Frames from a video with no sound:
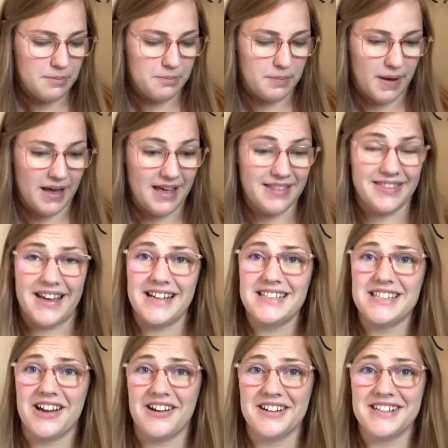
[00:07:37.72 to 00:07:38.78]
but that's
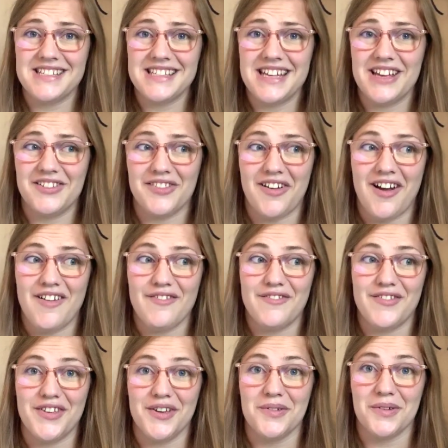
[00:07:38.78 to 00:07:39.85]
honestly a lot
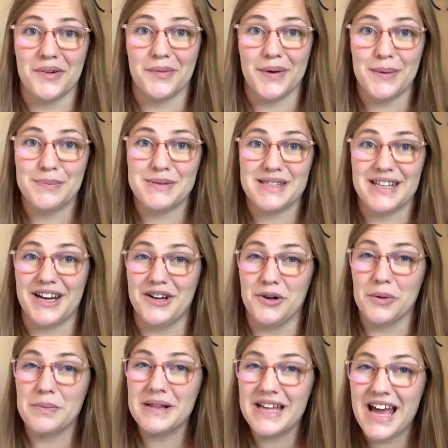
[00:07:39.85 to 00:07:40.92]
fewer WIPs than I
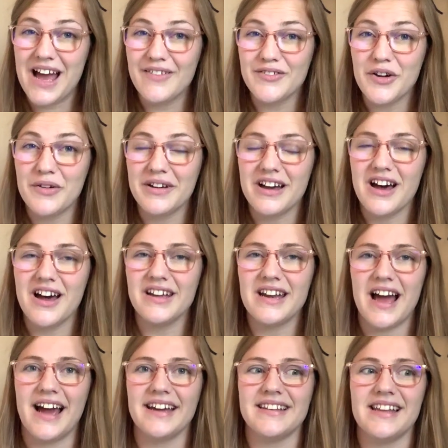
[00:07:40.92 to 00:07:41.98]
normally have going on.
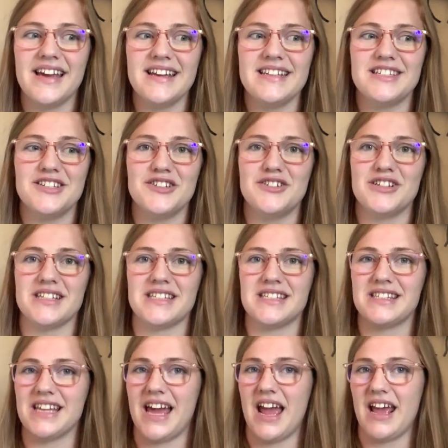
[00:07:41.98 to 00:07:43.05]
I like to
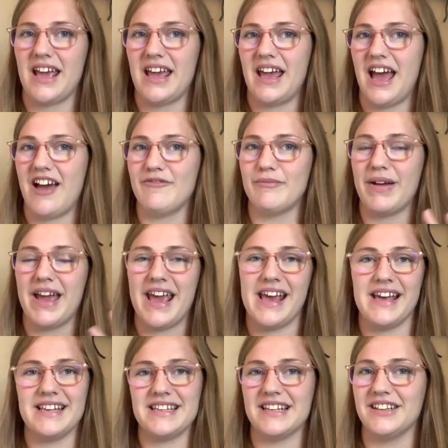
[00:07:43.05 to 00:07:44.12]
just like have my
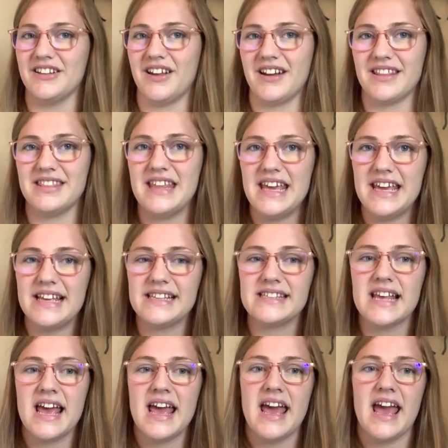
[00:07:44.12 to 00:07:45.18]
hand in a lot of things
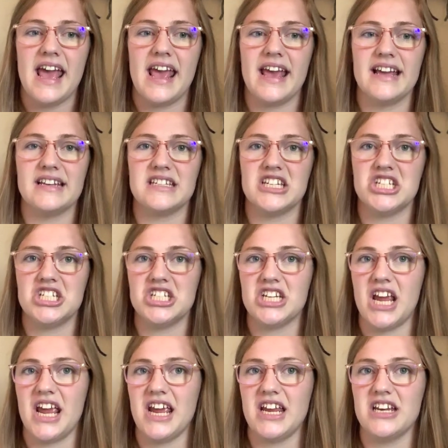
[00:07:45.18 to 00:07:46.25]
and to
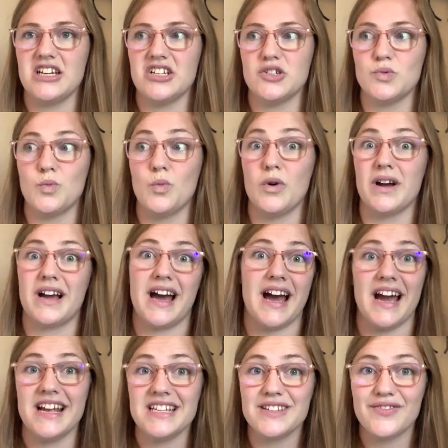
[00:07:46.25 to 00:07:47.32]
change what
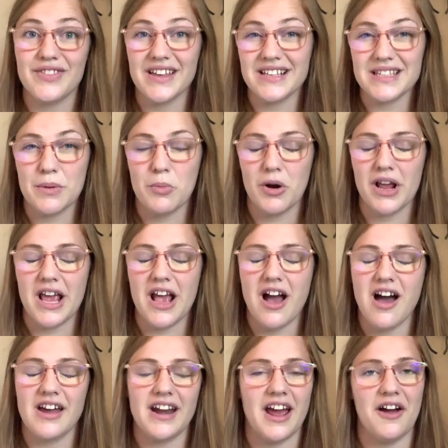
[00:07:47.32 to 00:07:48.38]
kinds of things I'm working
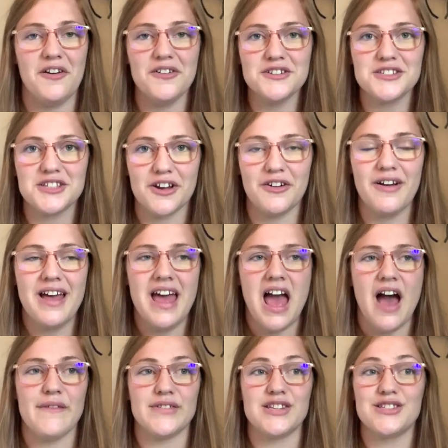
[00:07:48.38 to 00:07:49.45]
on. I also
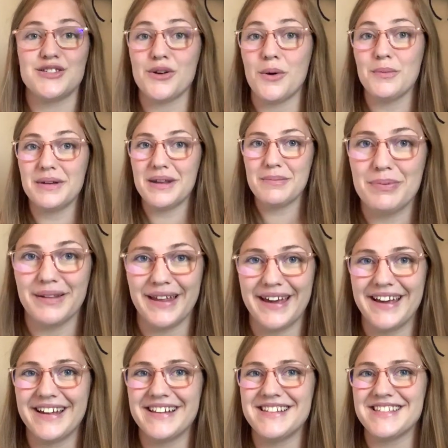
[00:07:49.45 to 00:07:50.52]
have so many
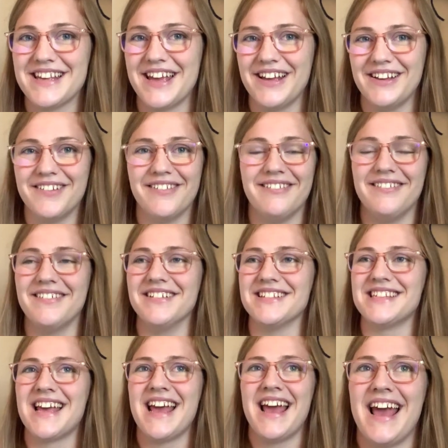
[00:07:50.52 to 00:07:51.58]
plans and goals
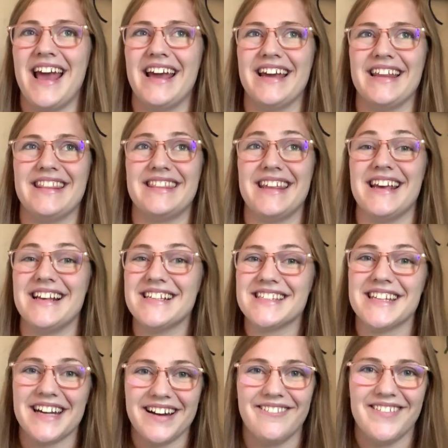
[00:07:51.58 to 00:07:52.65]
and things
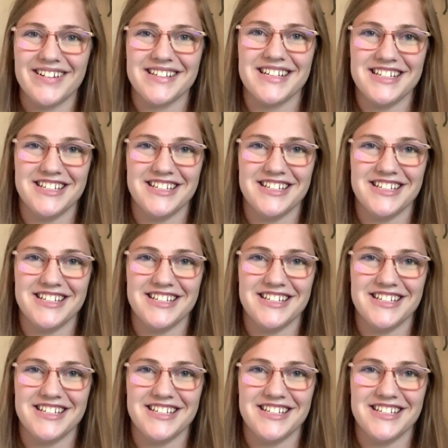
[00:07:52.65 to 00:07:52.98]
that I want to